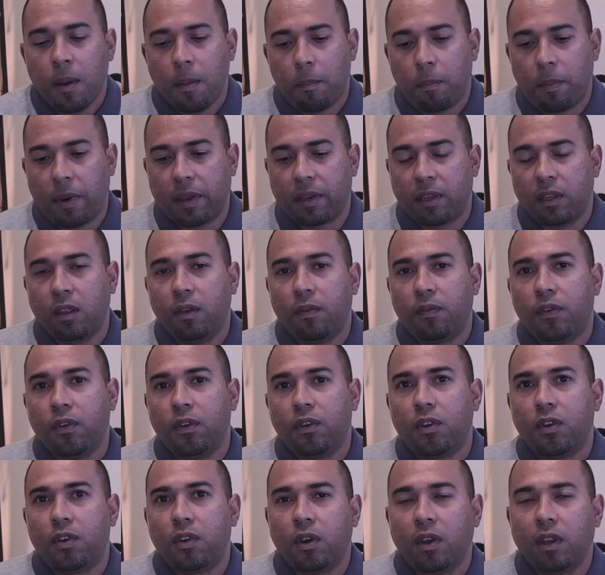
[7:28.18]
But if you
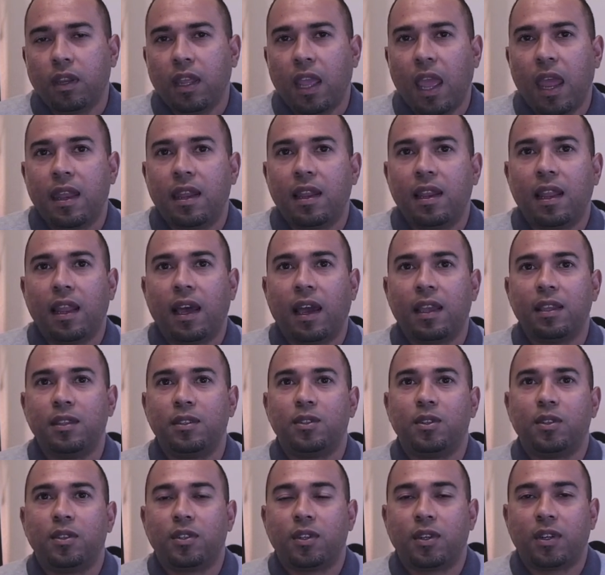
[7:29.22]
do not analyze
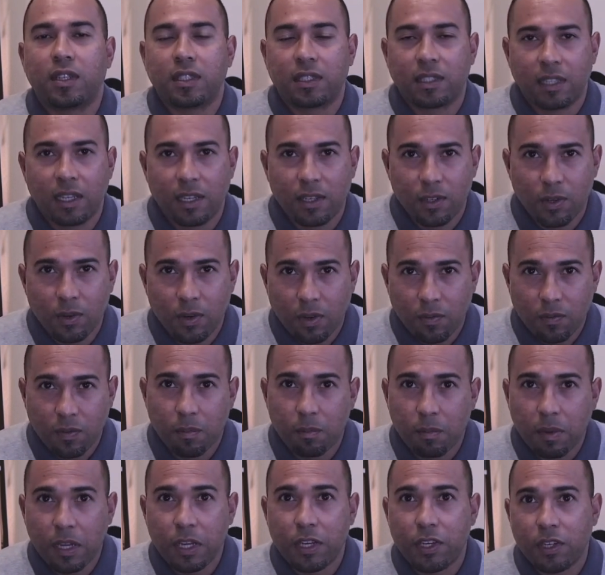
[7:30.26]
your data and your
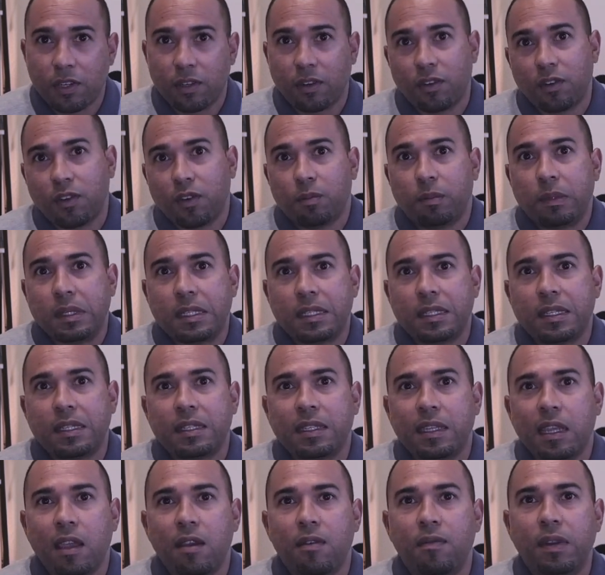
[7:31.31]
information on your
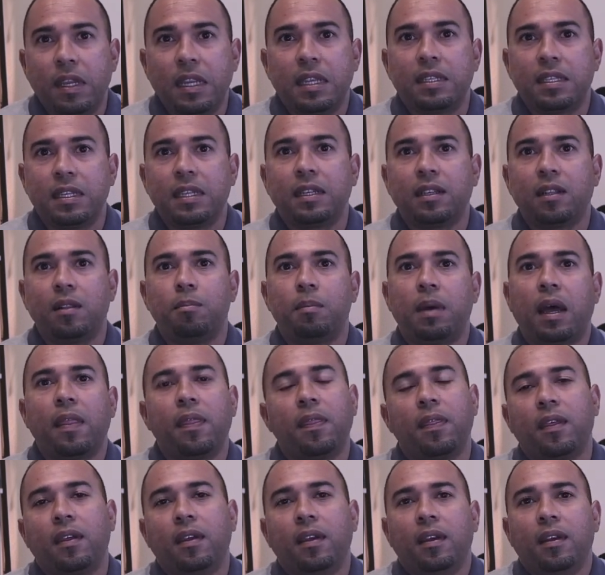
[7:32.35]
business every single
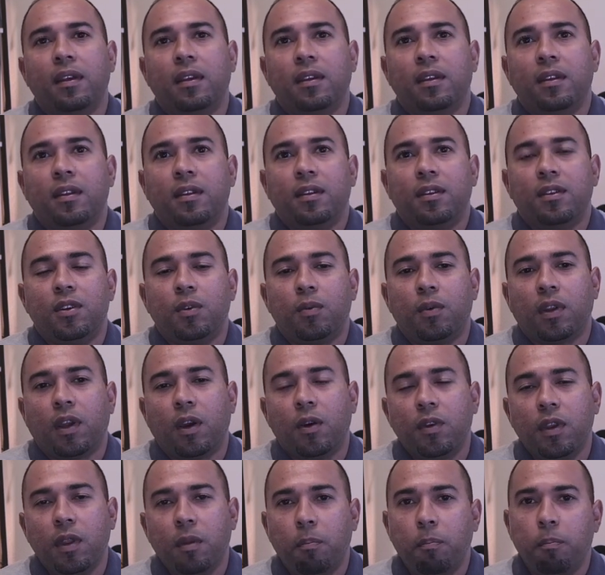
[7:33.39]
month, you will
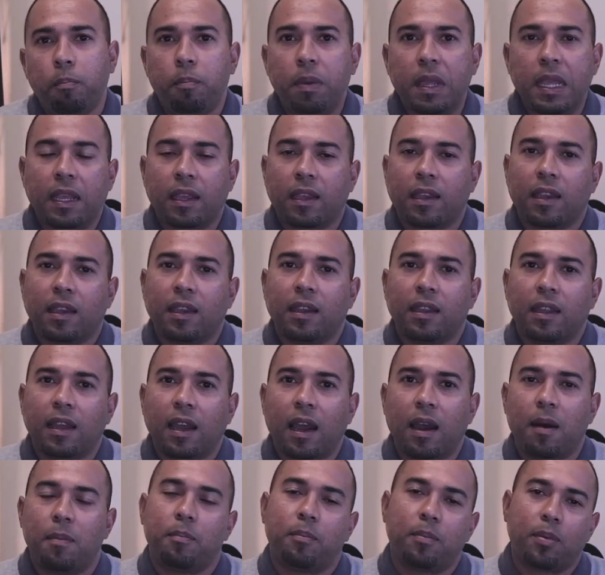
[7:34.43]
only pick
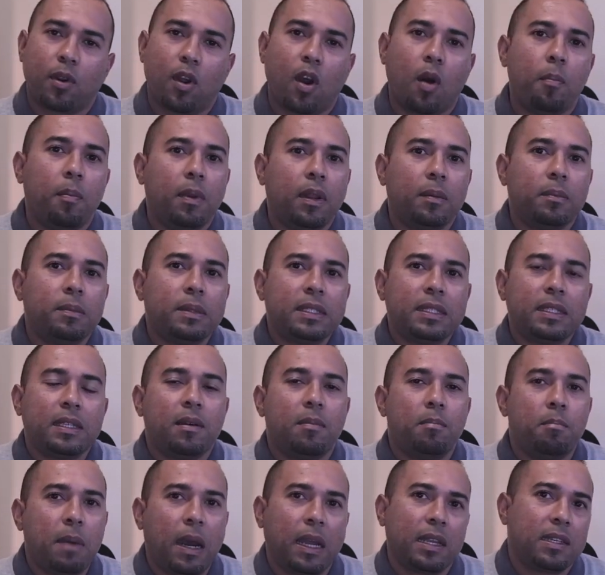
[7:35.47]
up problems
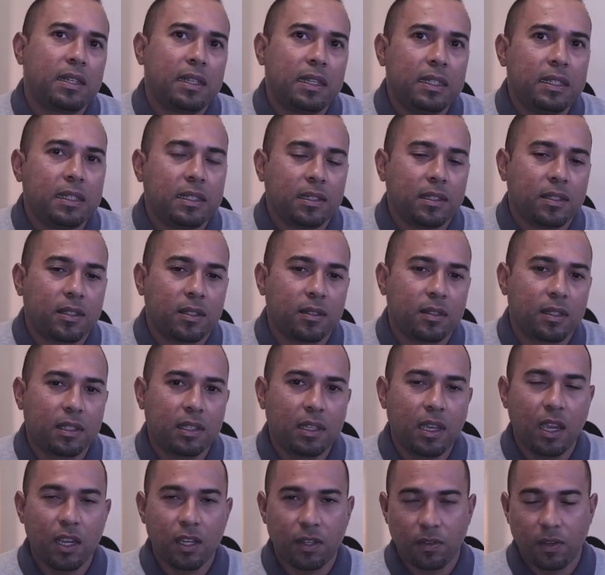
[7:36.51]
much later. So the
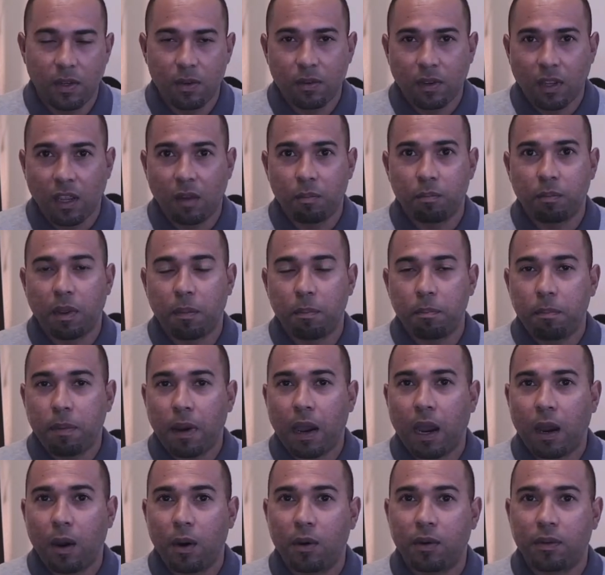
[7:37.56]
cash flow can be
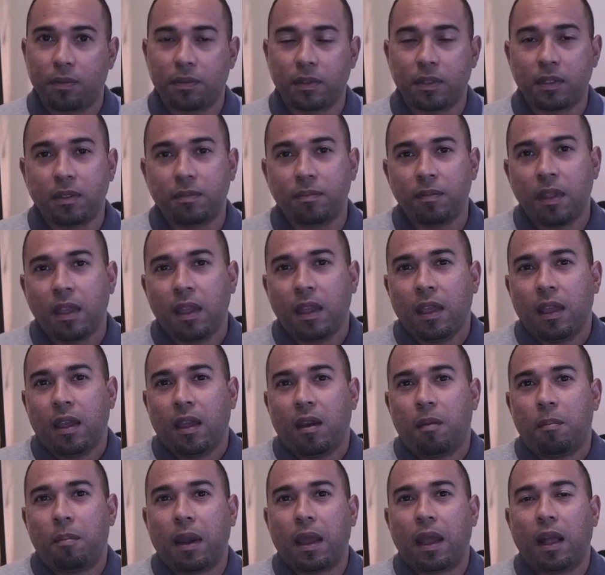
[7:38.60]
powerful
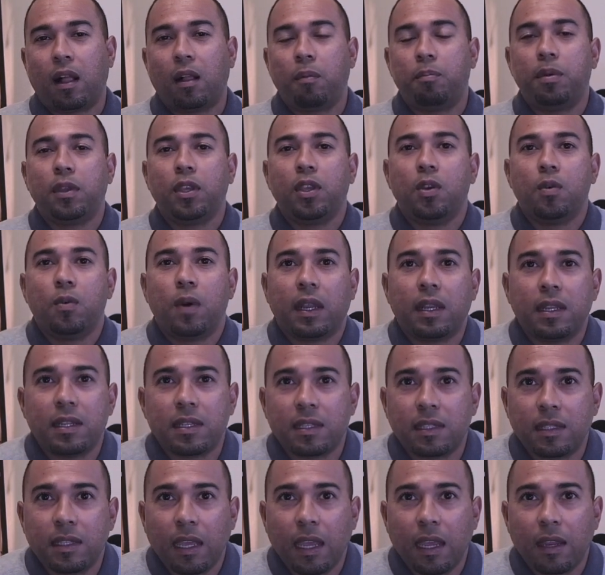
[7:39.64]
by helping you
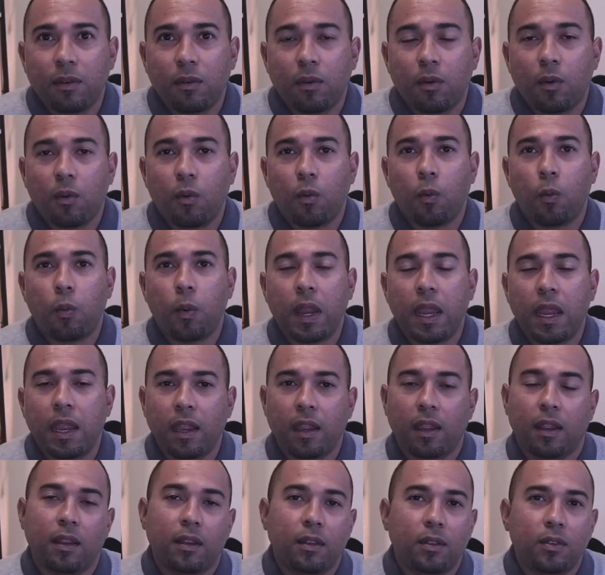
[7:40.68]
understand
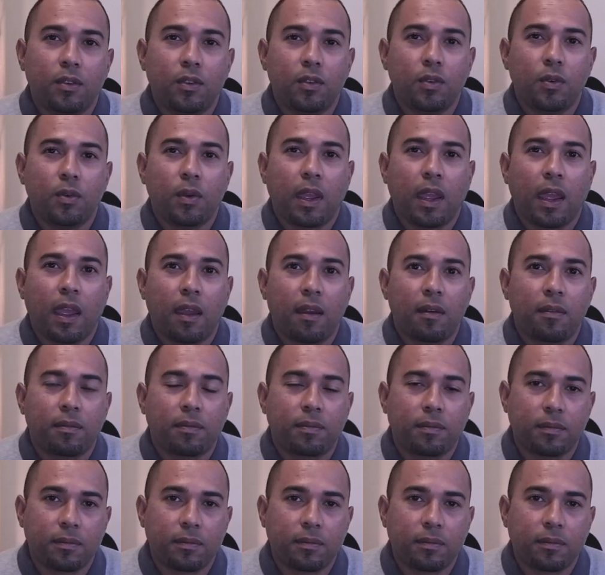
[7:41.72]
where do you have